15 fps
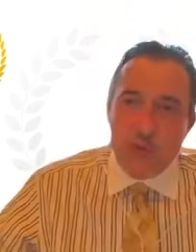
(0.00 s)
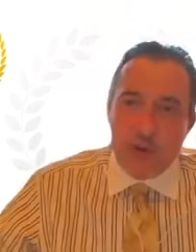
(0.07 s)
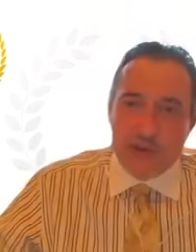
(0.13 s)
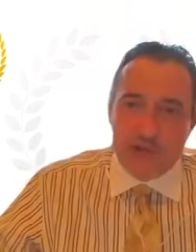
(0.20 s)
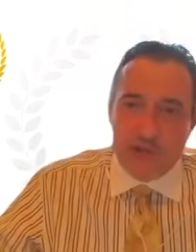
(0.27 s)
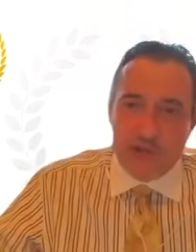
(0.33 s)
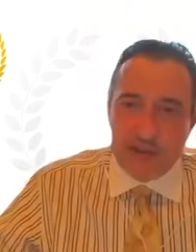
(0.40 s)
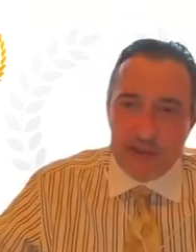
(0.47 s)

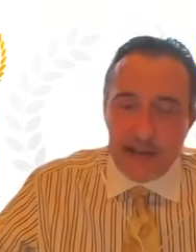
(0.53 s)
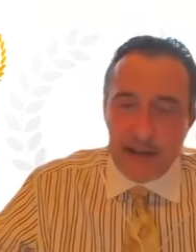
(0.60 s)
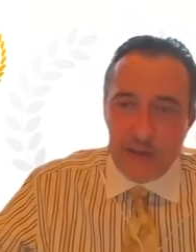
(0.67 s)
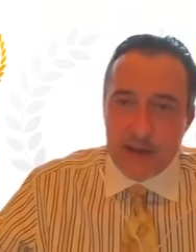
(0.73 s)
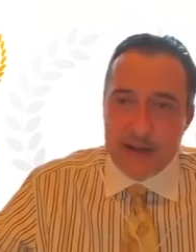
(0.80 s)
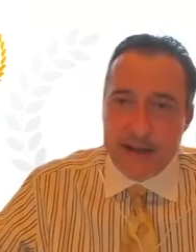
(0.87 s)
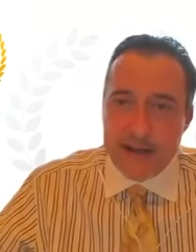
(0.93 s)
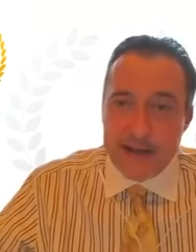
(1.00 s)
question that I
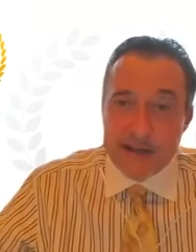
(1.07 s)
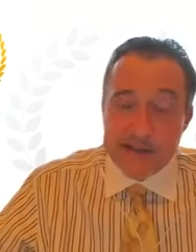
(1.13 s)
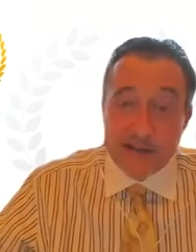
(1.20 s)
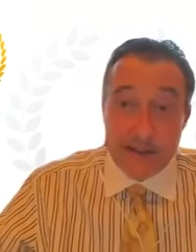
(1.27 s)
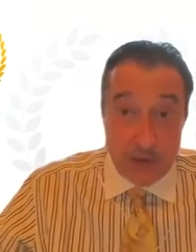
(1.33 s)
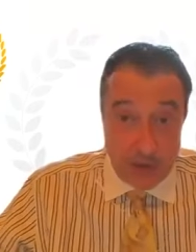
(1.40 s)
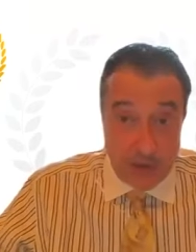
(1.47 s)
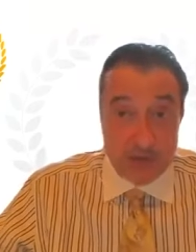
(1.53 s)
want to
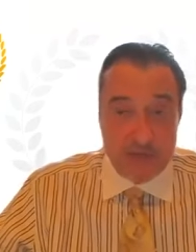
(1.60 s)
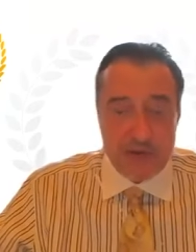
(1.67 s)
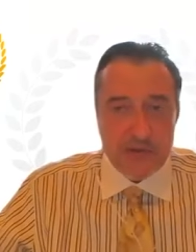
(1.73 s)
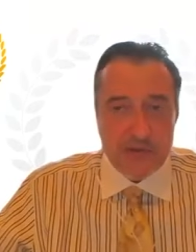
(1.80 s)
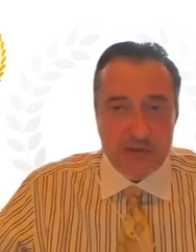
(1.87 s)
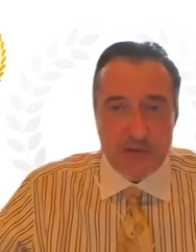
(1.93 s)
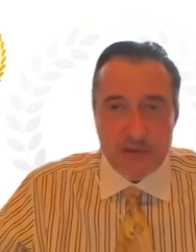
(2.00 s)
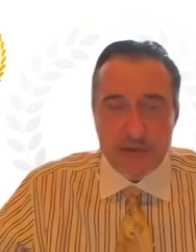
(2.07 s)
ask you,
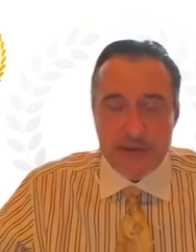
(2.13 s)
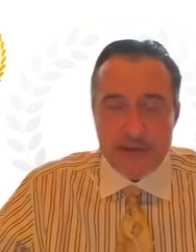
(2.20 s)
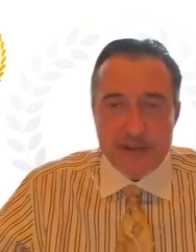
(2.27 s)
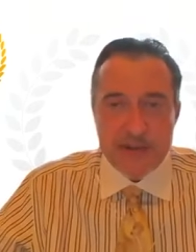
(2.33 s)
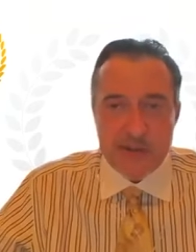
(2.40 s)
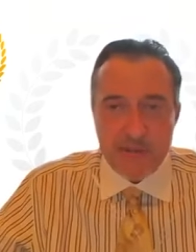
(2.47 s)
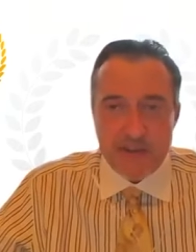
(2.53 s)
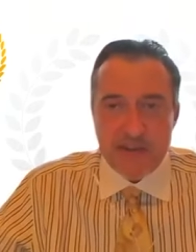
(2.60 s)
because you are an
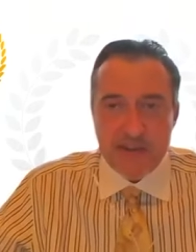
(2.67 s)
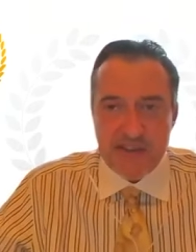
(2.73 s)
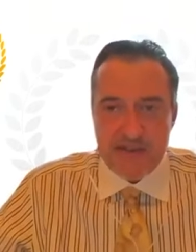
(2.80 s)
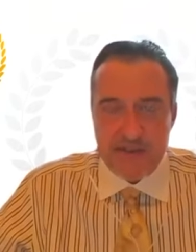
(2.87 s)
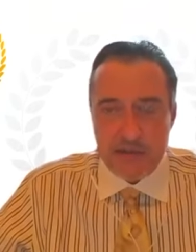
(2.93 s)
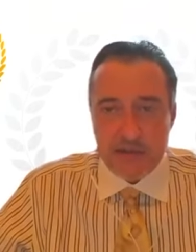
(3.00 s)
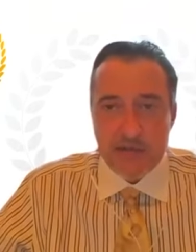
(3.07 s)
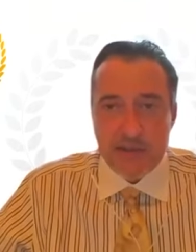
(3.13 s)
expert in this
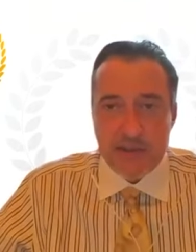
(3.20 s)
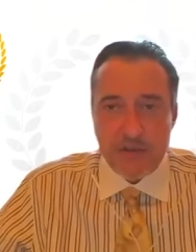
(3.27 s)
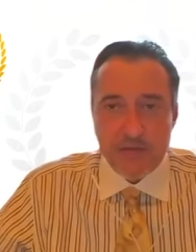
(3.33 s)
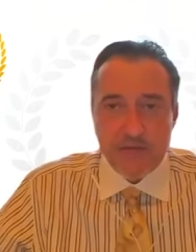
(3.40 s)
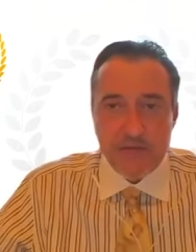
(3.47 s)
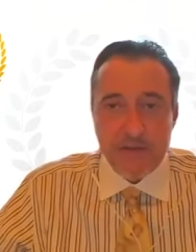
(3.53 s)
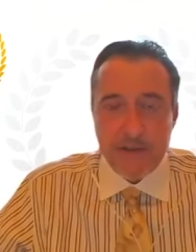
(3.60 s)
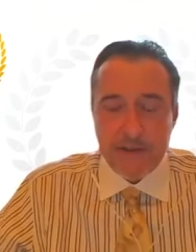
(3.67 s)
field and
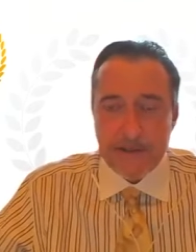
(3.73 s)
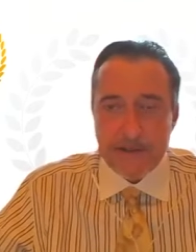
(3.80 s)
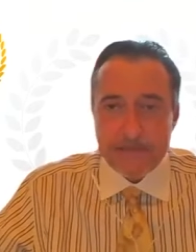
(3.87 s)
you've